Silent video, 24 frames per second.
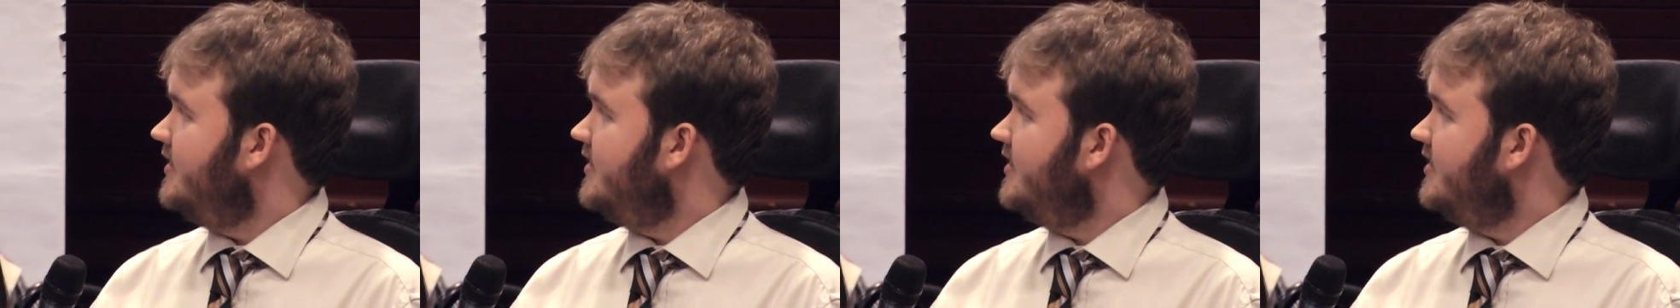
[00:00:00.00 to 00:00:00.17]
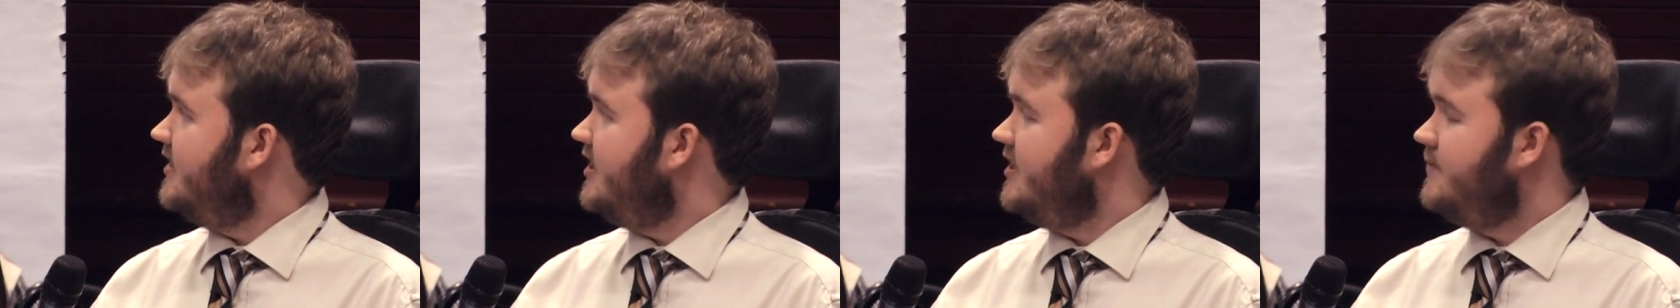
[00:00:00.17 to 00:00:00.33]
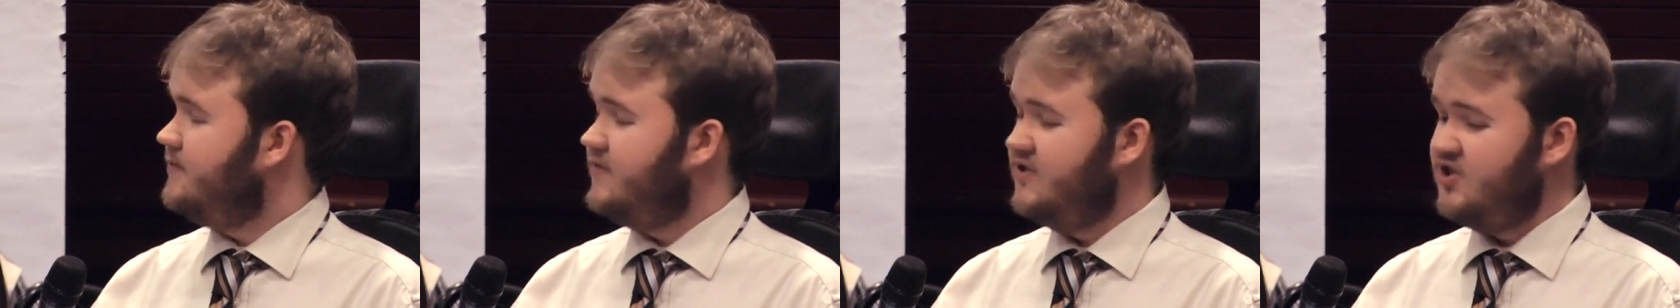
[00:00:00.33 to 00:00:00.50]
can
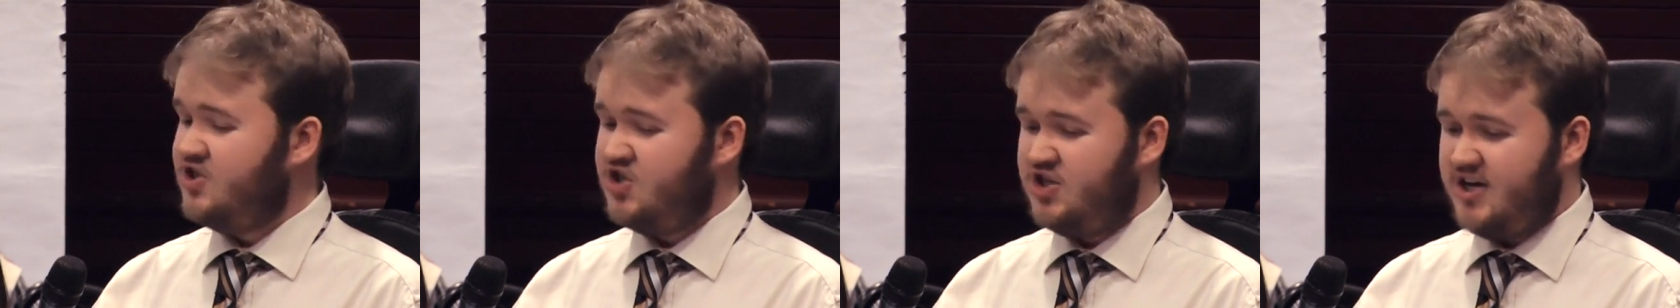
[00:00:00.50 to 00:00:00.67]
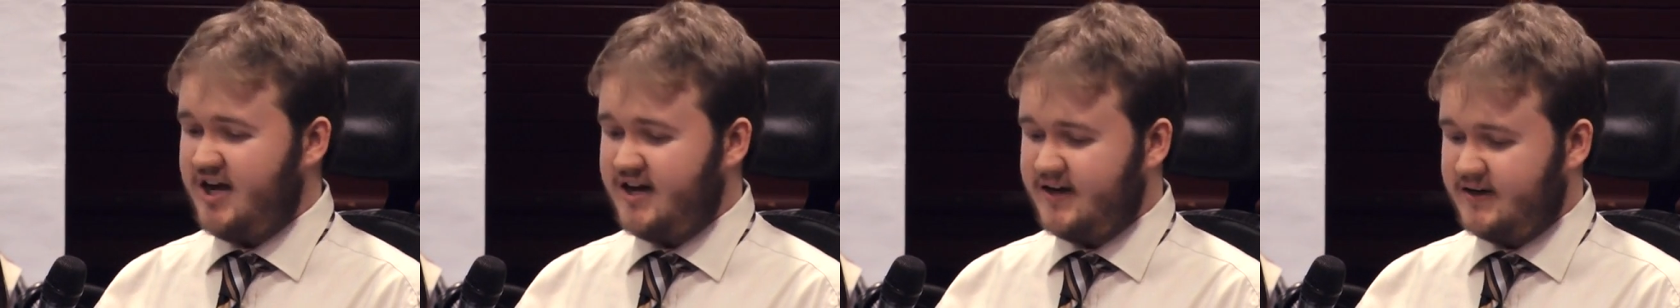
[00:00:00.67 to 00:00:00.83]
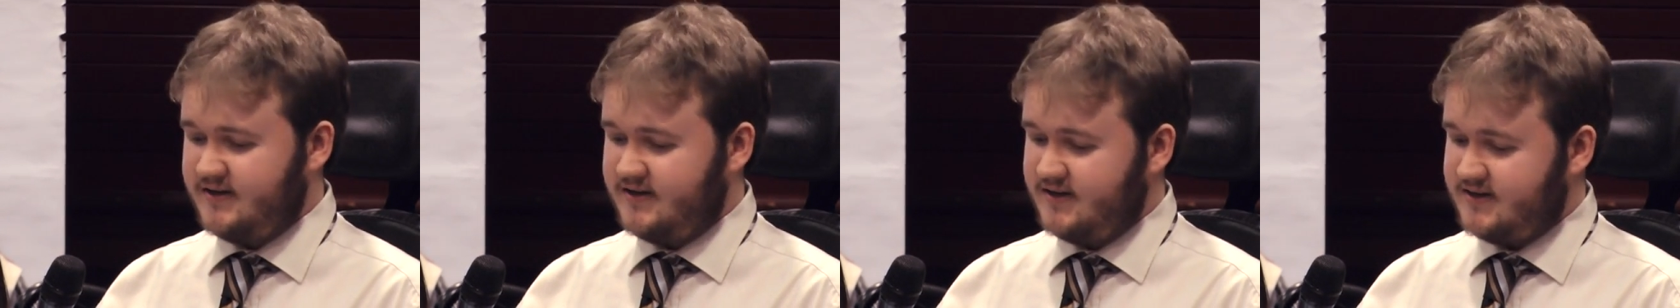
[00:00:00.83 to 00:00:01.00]
keep in
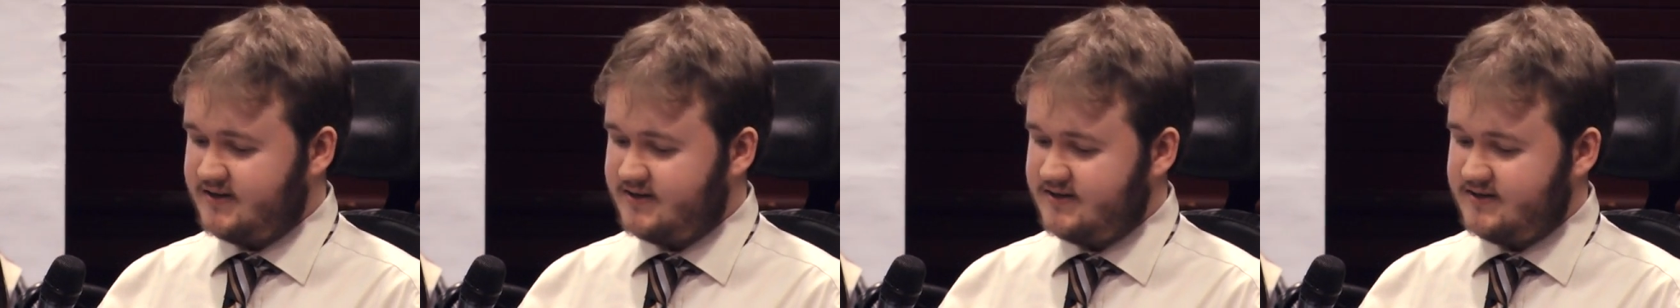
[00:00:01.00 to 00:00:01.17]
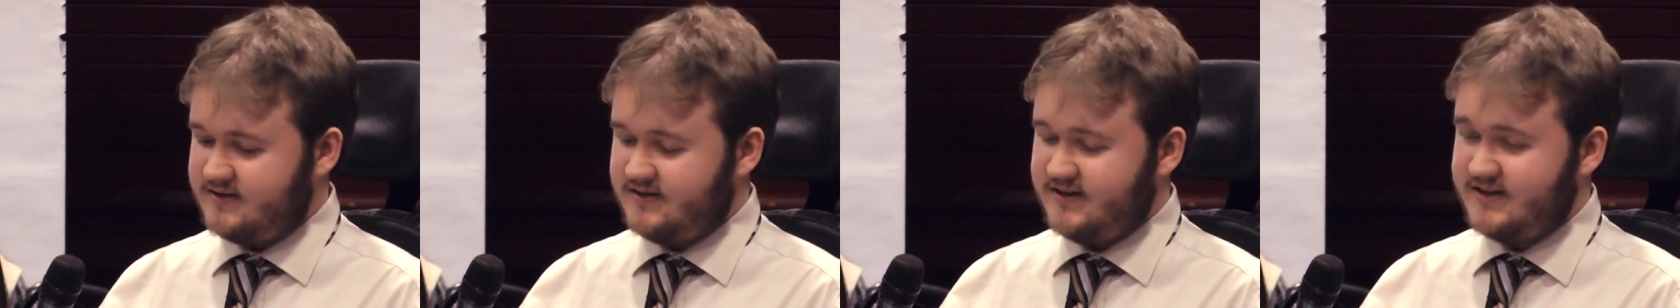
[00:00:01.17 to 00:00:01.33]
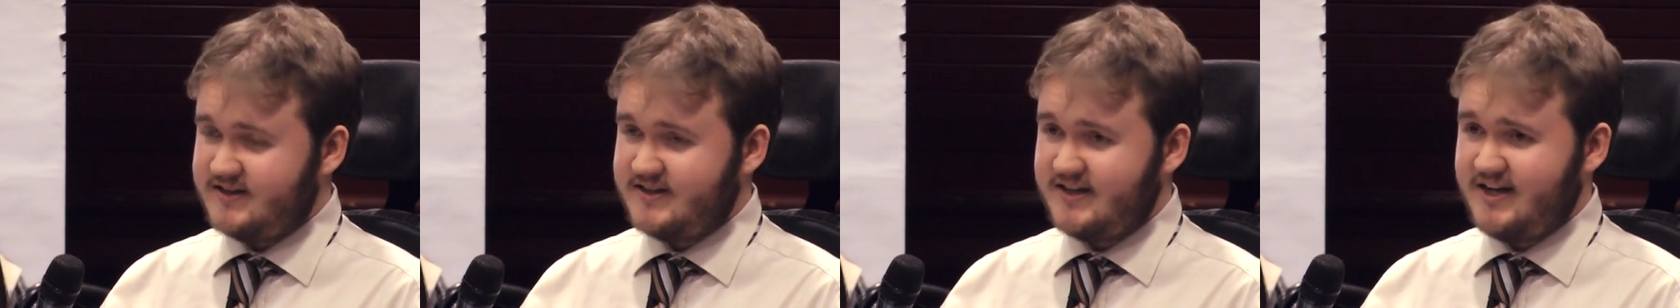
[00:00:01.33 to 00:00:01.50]
check
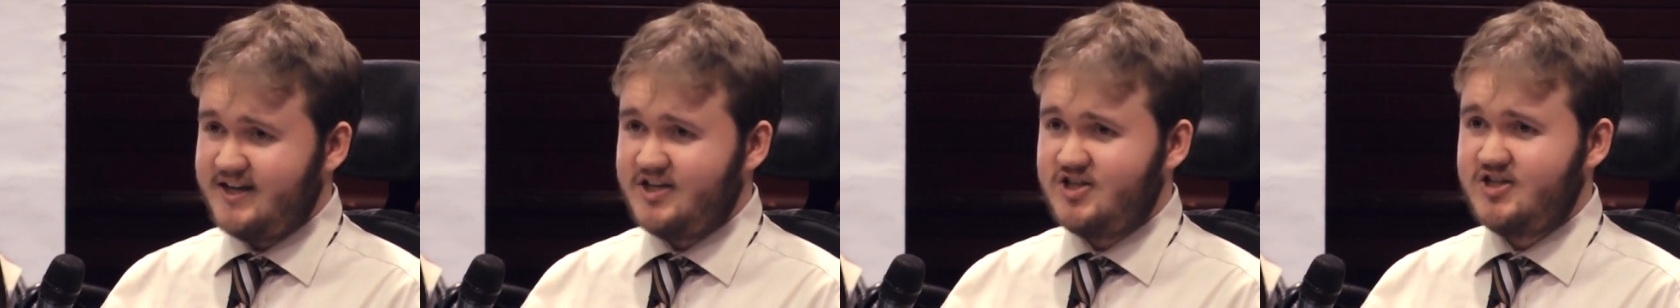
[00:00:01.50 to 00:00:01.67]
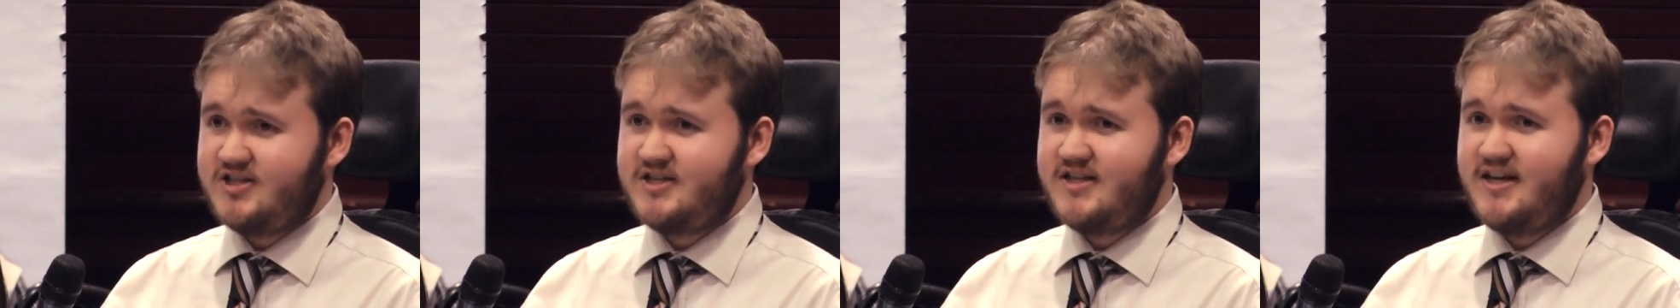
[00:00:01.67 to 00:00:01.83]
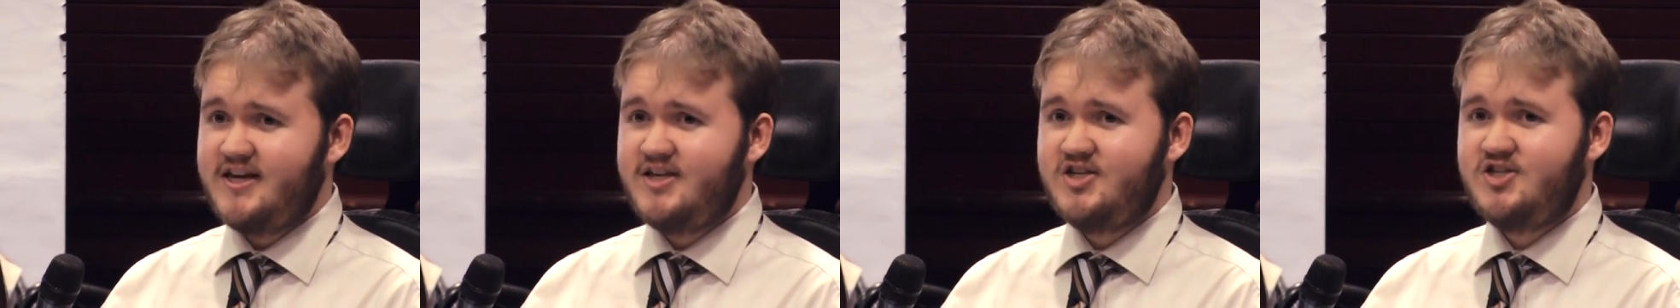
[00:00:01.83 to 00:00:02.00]
this
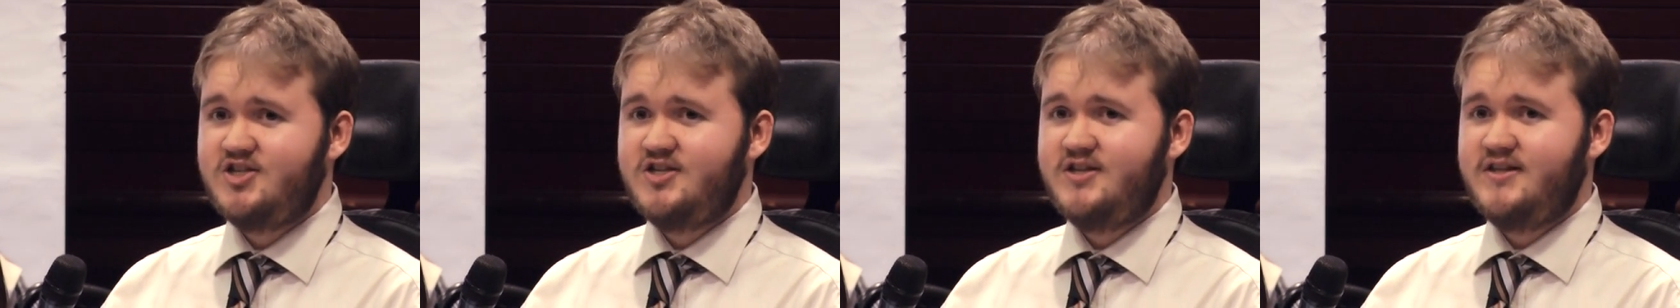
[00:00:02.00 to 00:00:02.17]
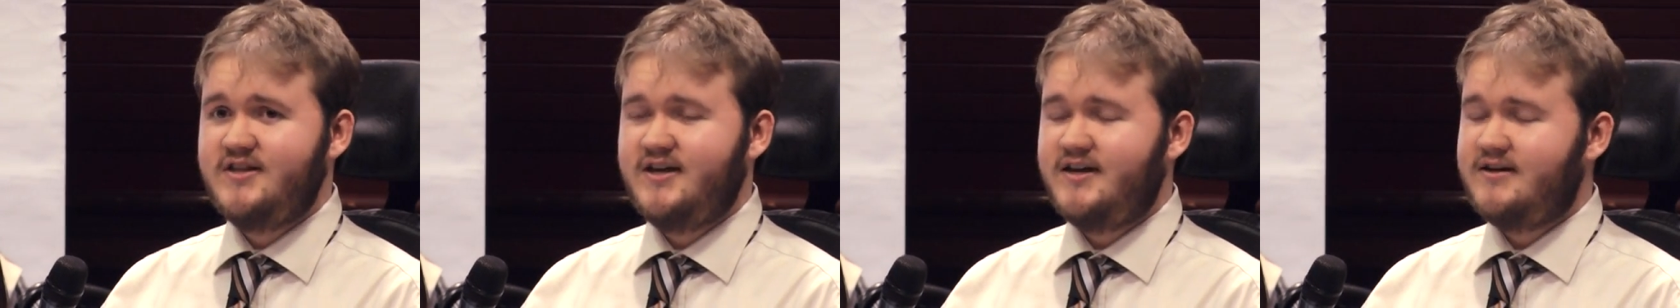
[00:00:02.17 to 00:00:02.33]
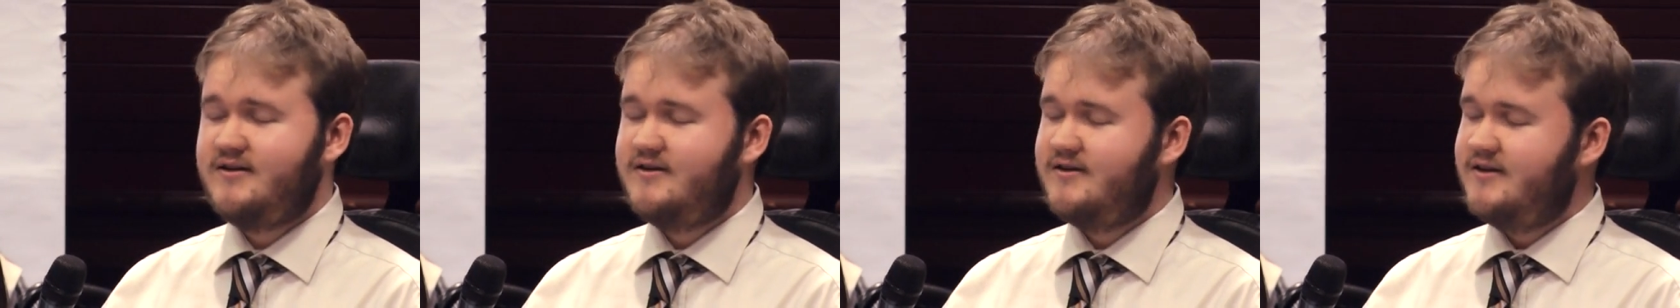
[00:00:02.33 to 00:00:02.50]

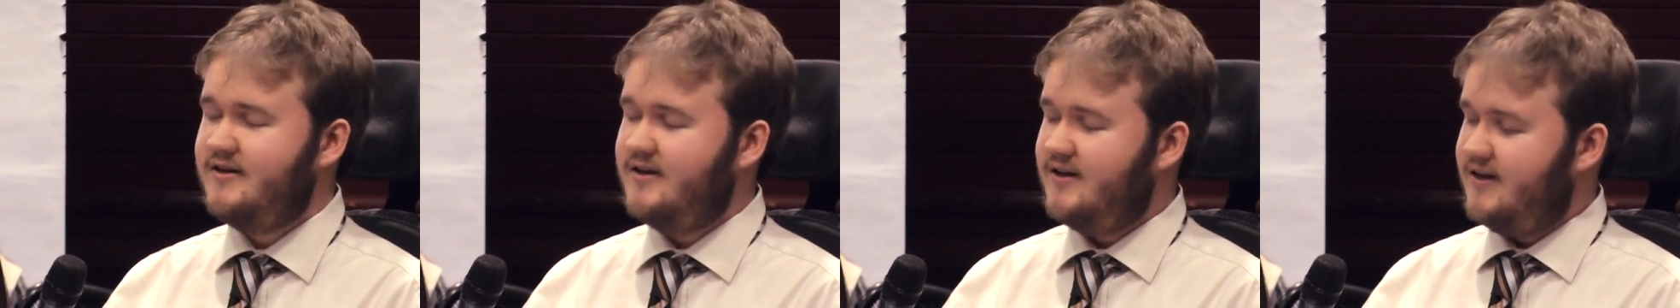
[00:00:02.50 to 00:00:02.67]
legislation that